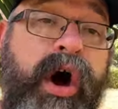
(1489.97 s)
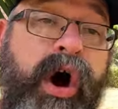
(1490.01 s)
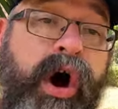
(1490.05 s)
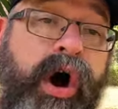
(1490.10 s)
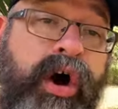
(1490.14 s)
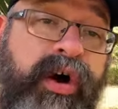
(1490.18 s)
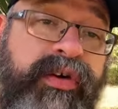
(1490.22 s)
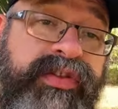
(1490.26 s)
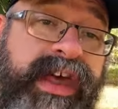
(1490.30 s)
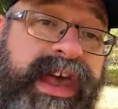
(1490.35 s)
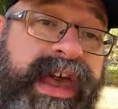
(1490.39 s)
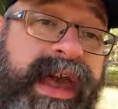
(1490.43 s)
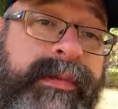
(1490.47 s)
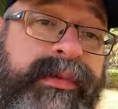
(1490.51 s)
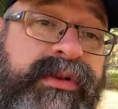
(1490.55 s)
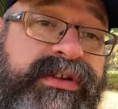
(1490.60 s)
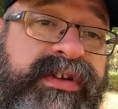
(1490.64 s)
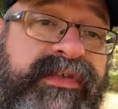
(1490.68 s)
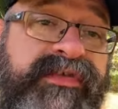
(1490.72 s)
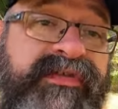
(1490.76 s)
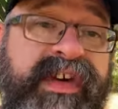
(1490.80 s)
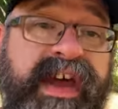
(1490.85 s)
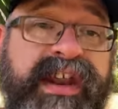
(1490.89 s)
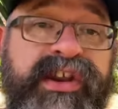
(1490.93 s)
Are they able
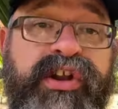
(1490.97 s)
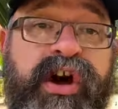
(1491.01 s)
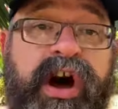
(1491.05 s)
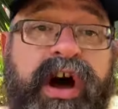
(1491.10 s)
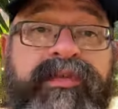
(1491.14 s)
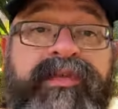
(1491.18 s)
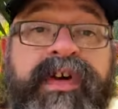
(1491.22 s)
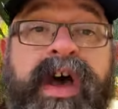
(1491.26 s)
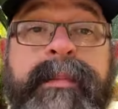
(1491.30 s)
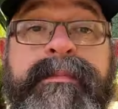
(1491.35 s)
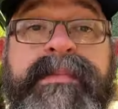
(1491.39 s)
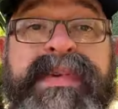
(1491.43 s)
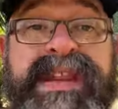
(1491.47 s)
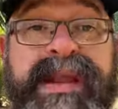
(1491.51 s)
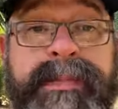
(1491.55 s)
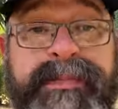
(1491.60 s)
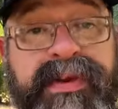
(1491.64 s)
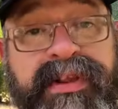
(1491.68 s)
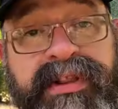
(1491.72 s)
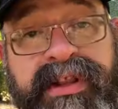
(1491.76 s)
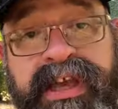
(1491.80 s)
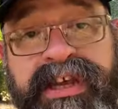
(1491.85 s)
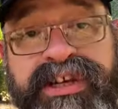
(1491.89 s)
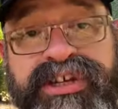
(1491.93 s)
to fend off
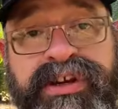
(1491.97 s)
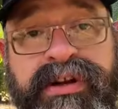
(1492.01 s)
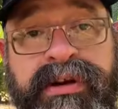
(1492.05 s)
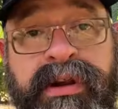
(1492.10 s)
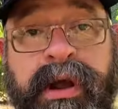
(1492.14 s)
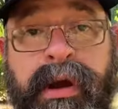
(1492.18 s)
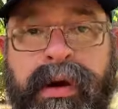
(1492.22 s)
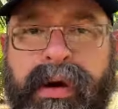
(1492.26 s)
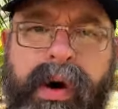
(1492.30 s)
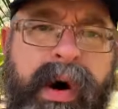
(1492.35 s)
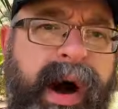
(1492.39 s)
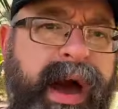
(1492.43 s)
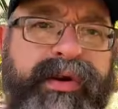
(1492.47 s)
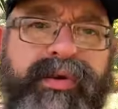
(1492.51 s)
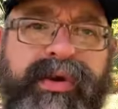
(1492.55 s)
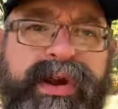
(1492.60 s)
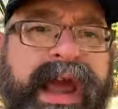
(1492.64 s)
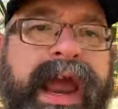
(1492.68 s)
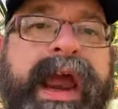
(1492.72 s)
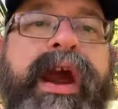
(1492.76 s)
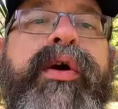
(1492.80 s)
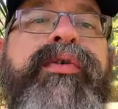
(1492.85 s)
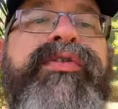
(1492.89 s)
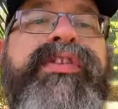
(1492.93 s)
manipulation? Oh, I don't
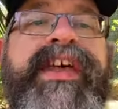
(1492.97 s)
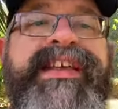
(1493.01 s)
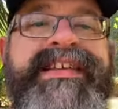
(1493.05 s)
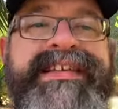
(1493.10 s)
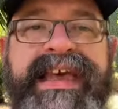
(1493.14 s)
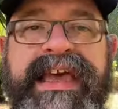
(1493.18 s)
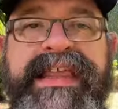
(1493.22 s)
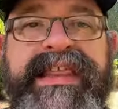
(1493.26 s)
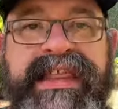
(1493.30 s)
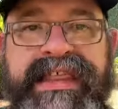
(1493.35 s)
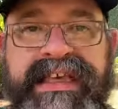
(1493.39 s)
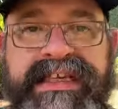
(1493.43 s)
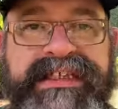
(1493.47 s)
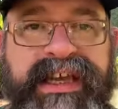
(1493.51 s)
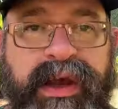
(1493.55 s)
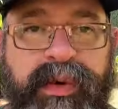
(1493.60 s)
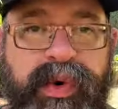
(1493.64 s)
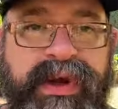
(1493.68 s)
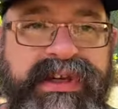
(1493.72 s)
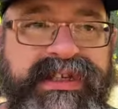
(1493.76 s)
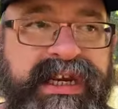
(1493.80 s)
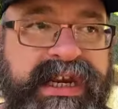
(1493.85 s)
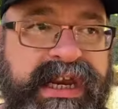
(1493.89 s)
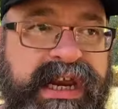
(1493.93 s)
care. They say the things I
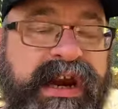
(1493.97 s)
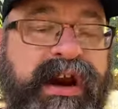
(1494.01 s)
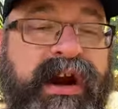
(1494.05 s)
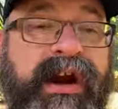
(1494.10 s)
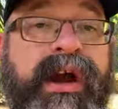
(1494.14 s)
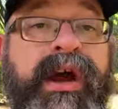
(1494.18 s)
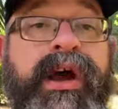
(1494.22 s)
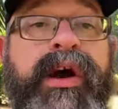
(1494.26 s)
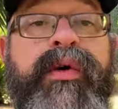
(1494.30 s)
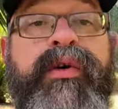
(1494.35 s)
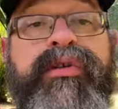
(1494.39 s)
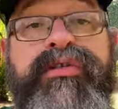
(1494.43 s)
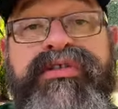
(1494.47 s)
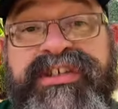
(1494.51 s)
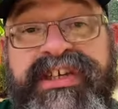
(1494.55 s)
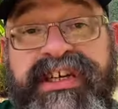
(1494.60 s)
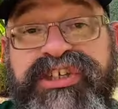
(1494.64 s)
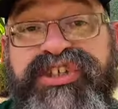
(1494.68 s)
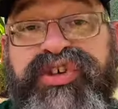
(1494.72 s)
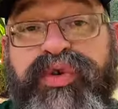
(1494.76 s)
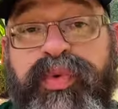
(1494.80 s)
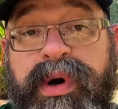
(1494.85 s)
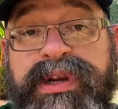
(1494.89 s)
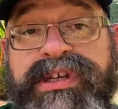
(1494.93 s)
want to hear. Well, those
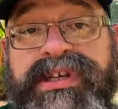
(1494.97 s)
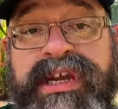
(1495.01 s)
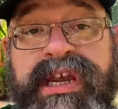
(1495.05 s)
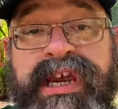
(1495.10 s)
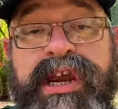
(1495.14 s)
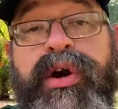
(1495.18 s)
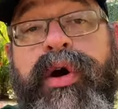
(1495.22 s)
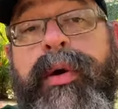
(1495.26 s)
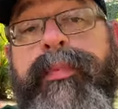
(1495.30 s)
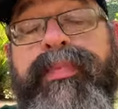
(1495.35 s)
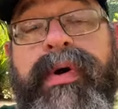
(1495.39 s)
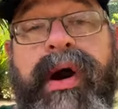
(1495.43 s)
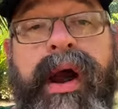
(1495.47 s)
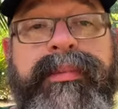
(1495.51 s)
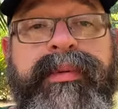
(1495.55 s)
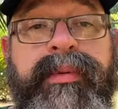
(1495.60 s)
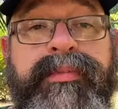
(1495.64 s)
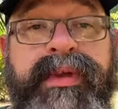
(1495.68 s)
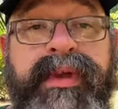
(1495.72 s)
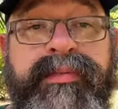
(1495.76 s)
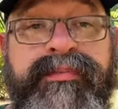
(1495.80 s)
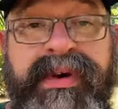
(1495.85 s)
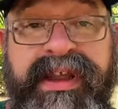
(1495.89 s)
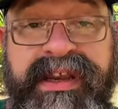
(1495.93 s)
things you want to hear are
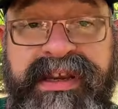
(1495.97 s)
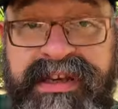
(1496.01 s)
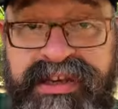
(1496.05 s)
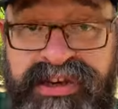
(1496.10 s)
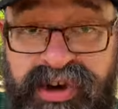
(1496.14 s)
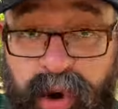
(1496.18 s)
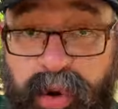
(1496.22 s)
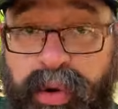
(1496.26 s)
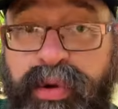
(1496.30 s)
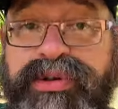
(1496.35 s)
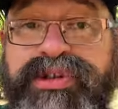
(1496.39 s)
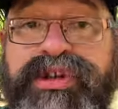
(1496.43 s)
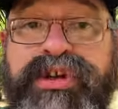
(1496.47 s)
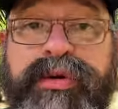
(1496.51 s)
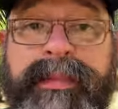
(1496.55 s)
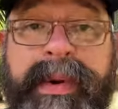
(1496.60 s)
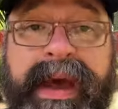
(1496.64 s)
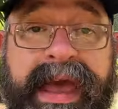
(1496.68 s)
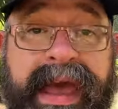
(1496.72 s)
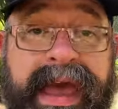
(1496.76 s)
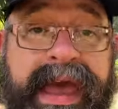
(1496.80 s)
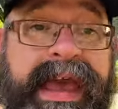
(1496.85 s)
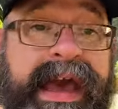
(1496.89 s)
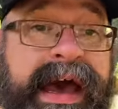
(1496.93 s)
probably being told to you
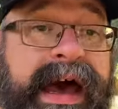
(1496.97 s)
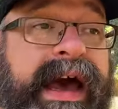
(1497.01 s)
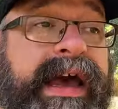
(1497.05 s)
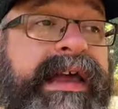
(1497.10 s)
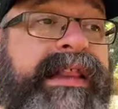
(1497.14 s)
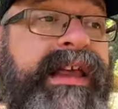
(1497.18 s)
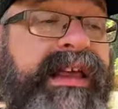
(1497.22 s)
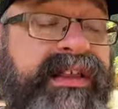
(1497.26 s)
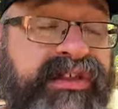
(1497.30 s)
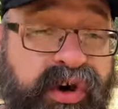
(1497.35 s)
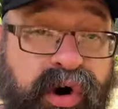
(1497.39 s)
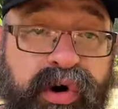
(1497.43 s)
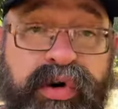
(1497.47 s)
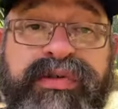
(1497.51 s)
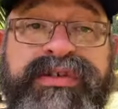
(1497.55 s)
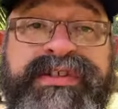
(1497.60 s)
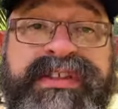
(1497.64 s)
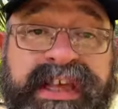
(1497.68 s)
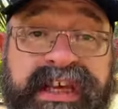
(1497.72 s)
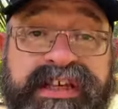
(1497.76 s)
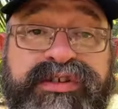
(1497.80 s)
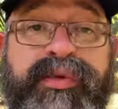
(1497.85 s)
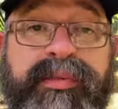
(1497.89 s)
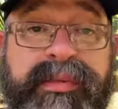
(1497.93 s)
by AI. Like those
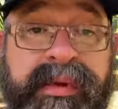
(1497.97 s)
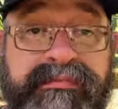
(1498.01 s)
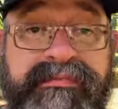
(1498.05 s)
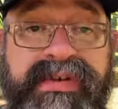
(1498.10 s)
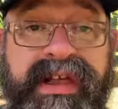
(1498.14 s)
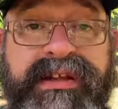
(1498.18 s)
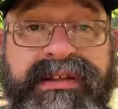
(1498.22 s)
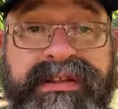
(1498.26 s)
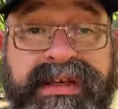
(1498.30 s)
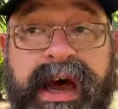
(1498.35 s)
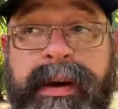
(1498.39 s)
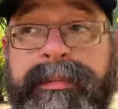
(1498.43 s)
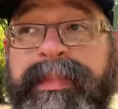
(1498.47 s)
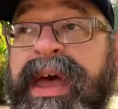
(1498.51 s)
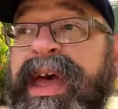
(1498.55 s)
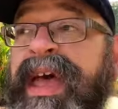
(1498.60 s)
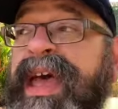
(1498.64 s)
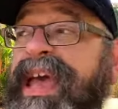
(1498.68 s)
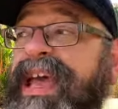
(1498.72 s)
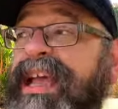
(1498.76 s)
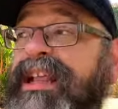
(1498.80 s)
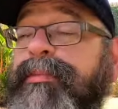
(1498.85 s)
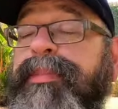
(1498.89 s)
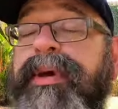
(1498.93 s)
things will be built up.
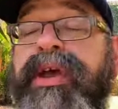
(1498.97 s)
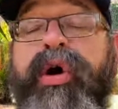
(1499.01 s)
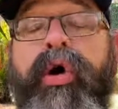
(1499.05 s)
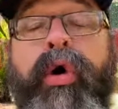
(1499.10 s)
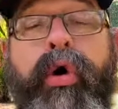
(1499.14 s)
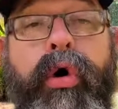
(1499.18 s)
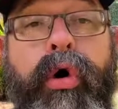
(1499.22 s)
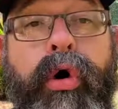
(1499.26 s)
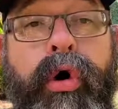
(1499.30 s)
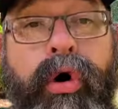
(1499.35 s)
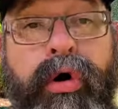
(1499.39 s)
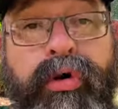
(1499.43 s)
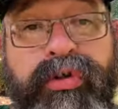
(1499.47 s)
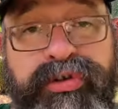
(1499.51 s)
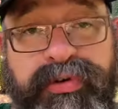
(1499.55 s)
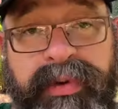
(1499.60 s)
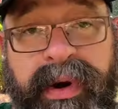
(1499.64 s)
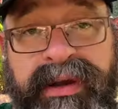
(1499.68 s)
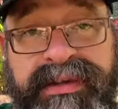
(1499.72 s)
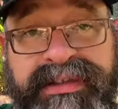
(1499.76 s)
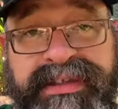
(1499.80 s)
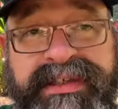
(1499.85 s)
It'll be all throughout